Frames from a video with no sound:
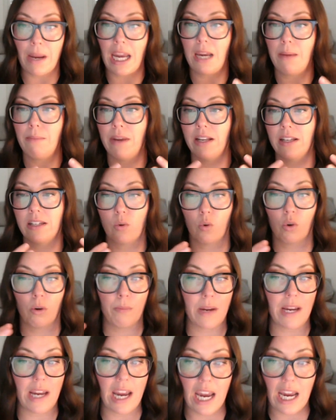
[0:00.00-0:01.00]
payments or
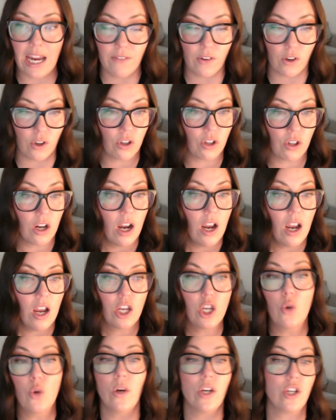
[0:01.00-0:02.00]
behavior
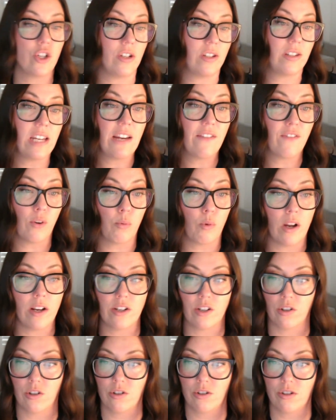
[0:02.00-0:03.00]
you wish to see from
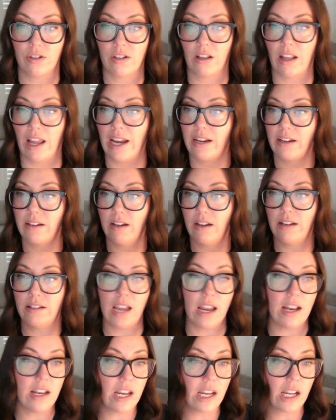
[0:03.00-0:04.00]
renters, like
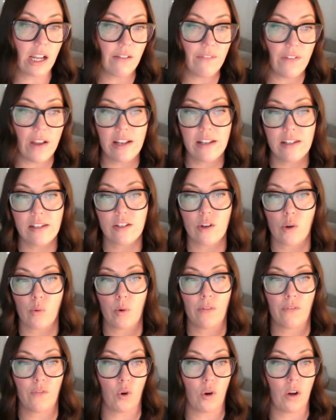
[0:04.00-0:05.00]
attending events or
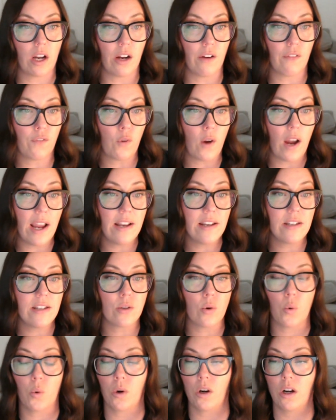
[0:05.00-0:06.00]
referring a friend
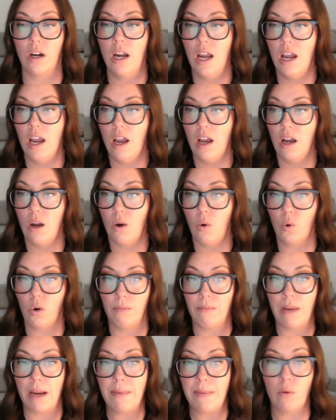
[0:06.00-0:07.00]
or
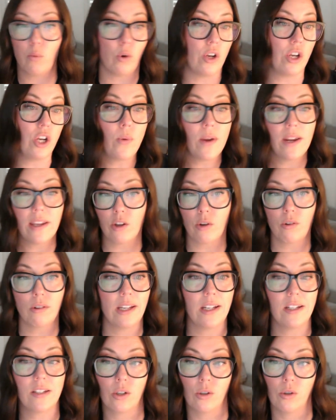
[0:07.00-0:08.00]
maybe renewing their
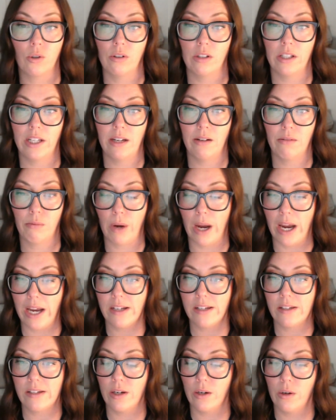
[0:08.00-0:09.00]
lease early, right?
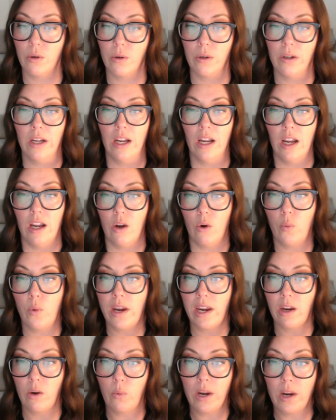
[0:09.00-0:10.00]
So
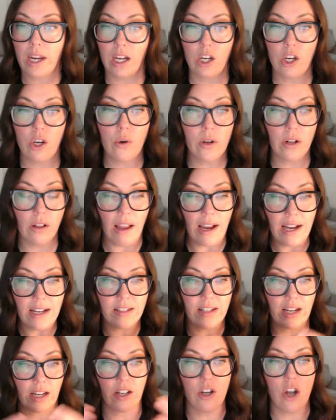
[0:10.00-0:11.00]
we can utilize
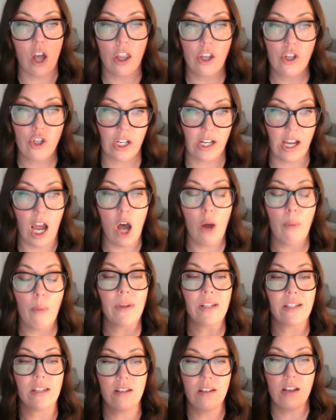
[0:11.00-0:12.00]
technology to help
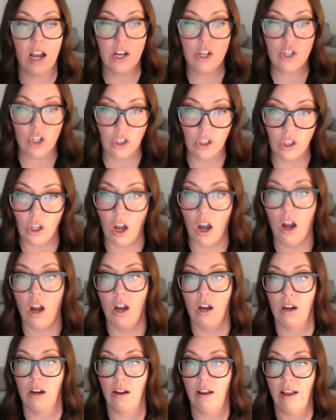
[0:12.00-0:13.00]
us nudge
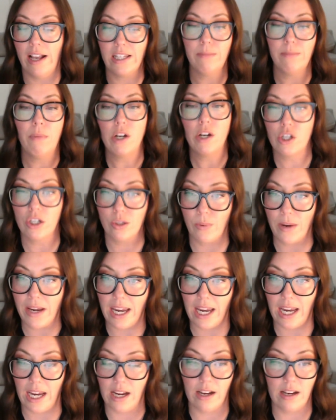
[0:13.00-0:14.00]
along as much as we
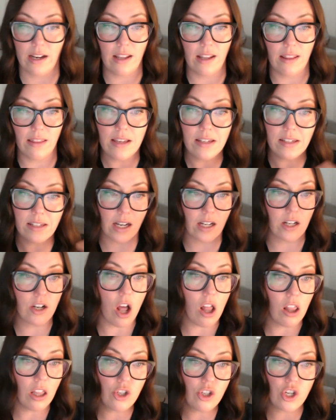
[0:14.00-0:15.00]
can. And this
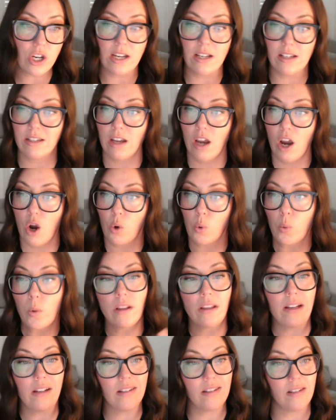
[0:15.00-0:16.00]
technology is
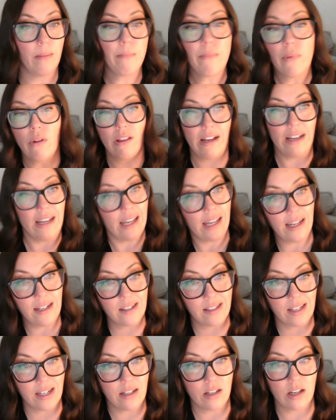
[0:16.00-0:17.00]
really simple and
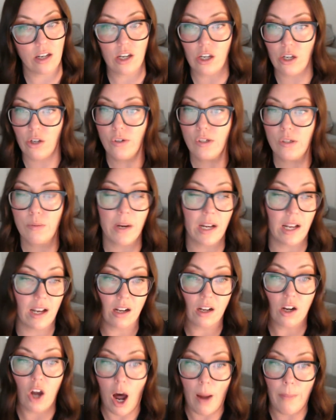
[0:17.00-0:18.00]
easy to use, but it
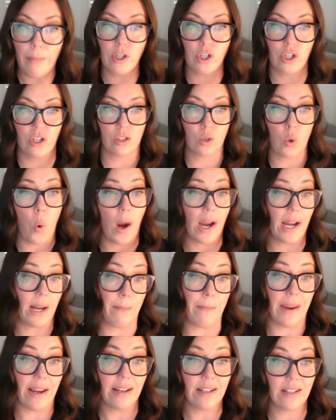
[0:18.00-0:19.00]
accomplishes quite a
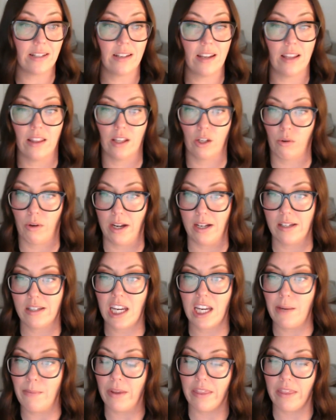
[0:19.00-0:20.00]
bit in the grand
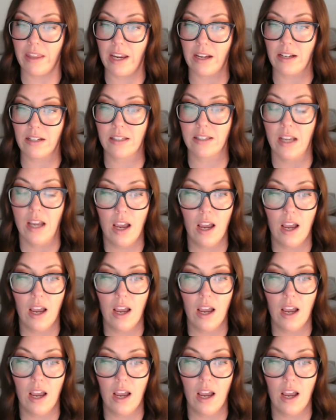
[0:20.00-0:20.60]
scheme of things.